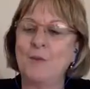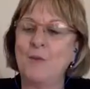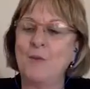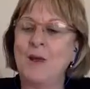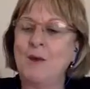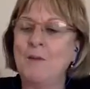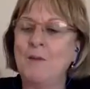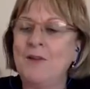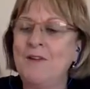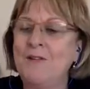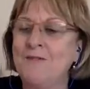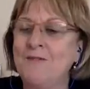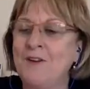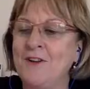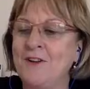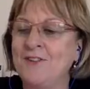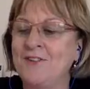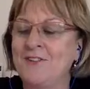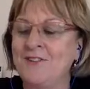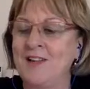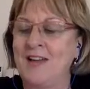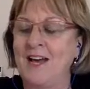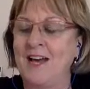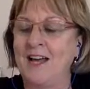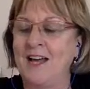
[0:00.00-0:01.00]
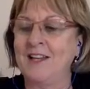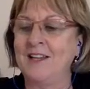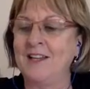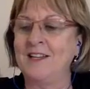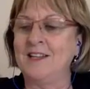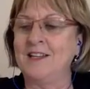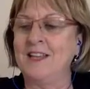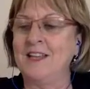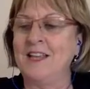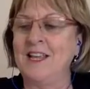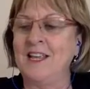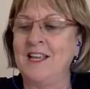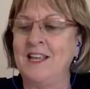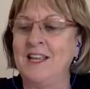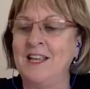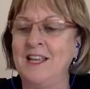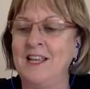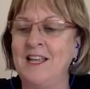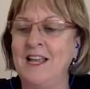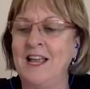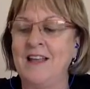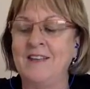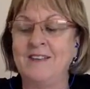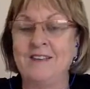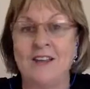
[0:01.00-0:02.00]
when we first started
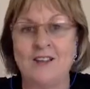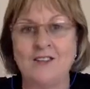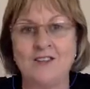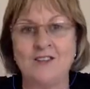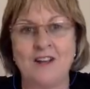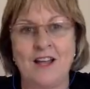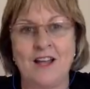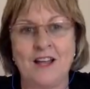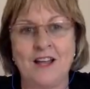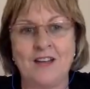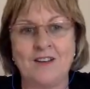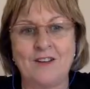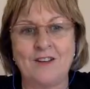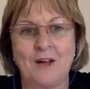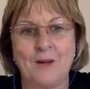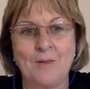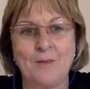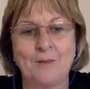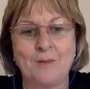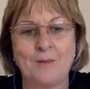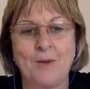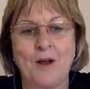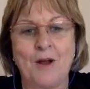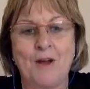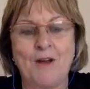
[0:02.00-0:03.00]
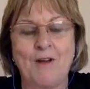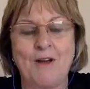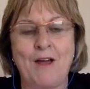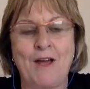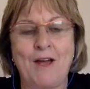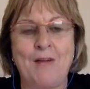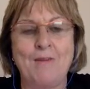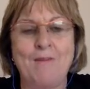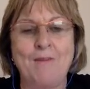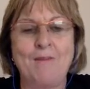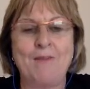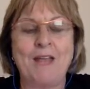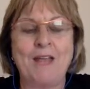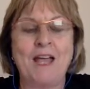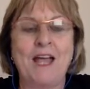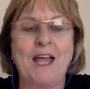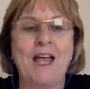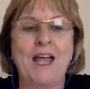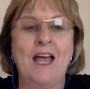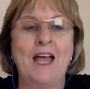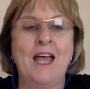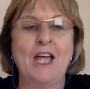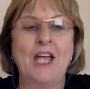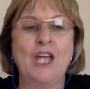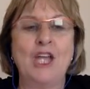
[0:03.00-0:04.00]
the Essential Archetypes program,
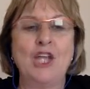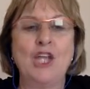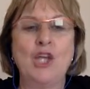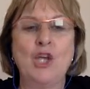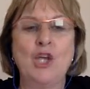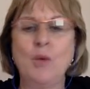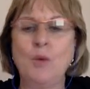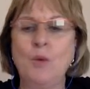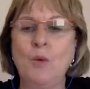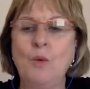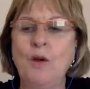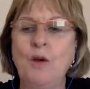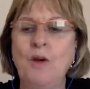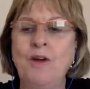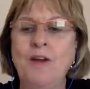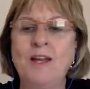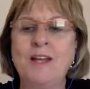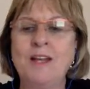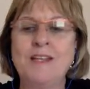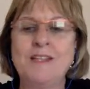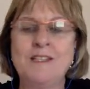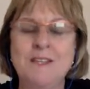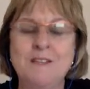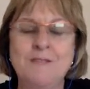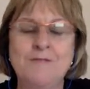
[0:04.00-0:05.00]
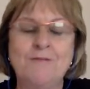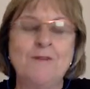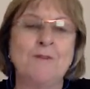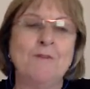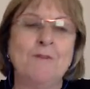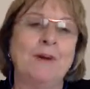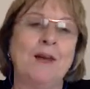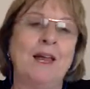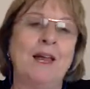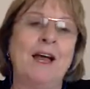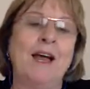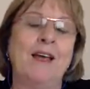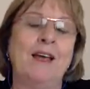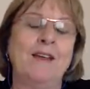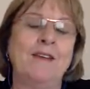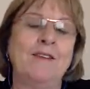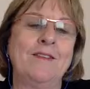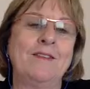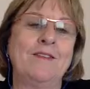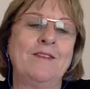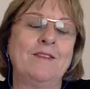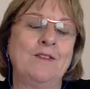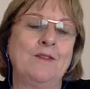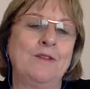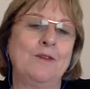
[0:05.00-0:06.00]
you were in a different
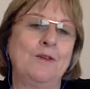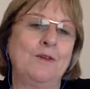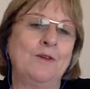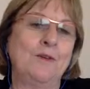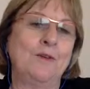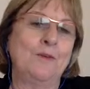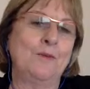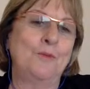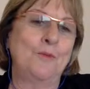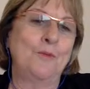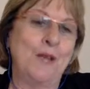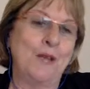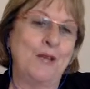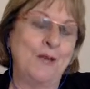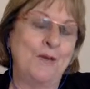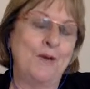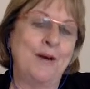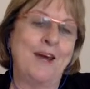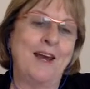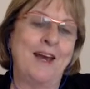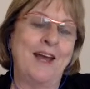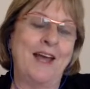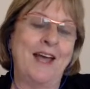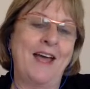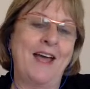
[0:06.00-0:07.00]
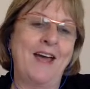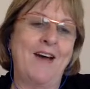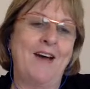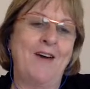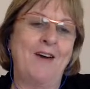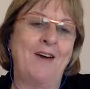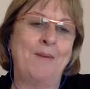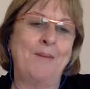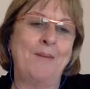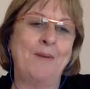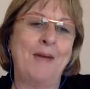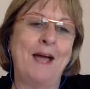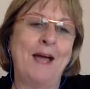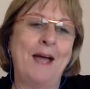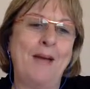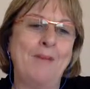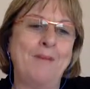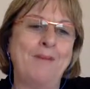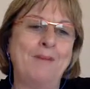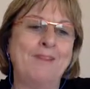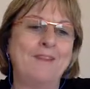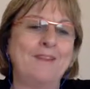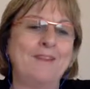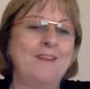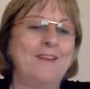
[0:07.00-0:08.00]
place to where you are now.
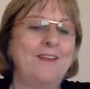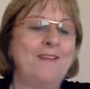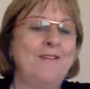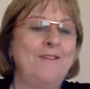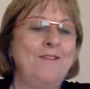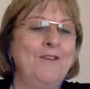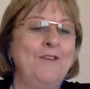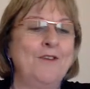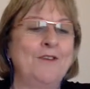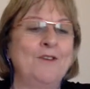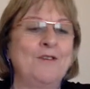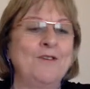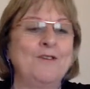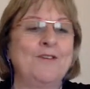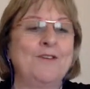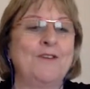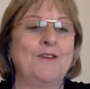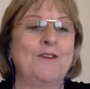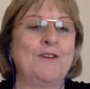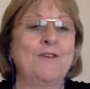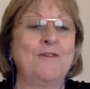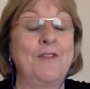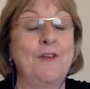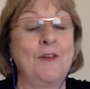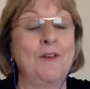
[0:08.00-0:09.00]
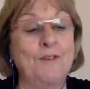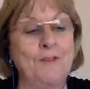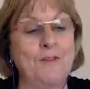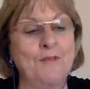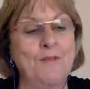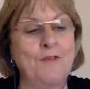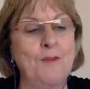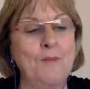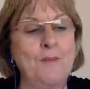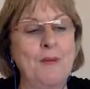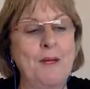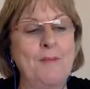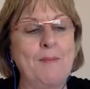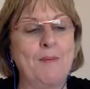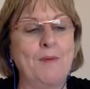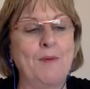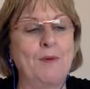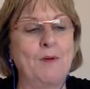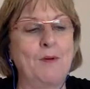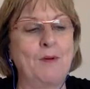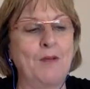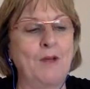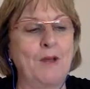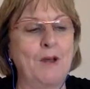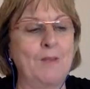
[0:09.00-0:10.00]
Perhaps if you could there's a few people
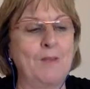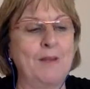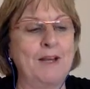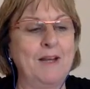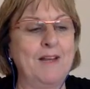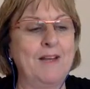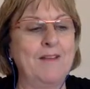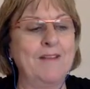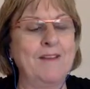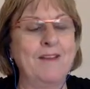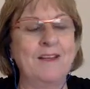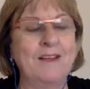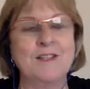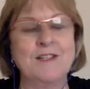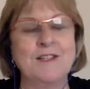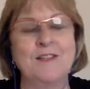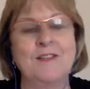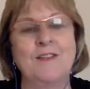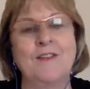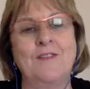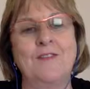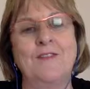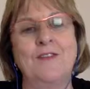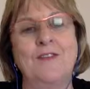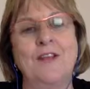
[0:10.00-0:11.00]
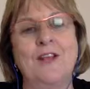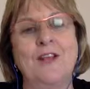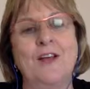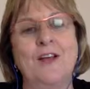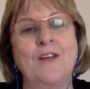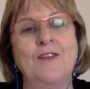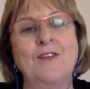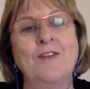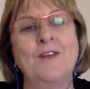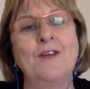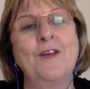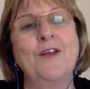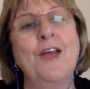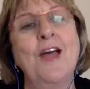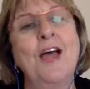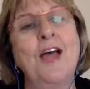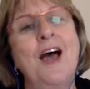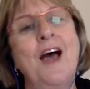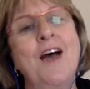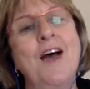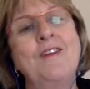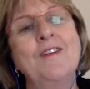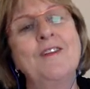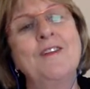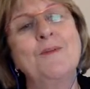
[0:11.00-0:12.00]
who are going to be listening to this video. So
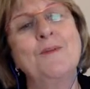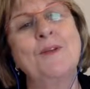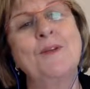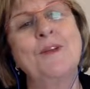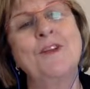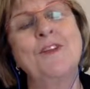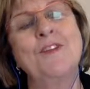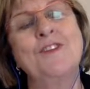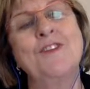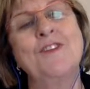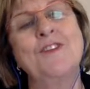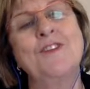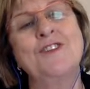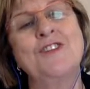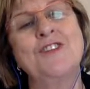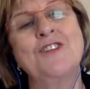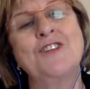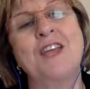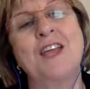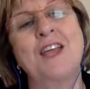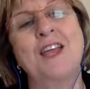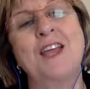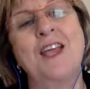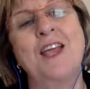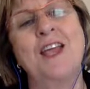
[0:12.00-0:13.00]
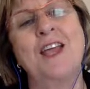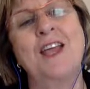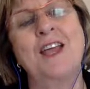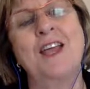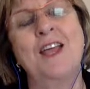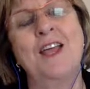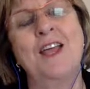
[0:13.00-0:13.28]
I just wanted you to share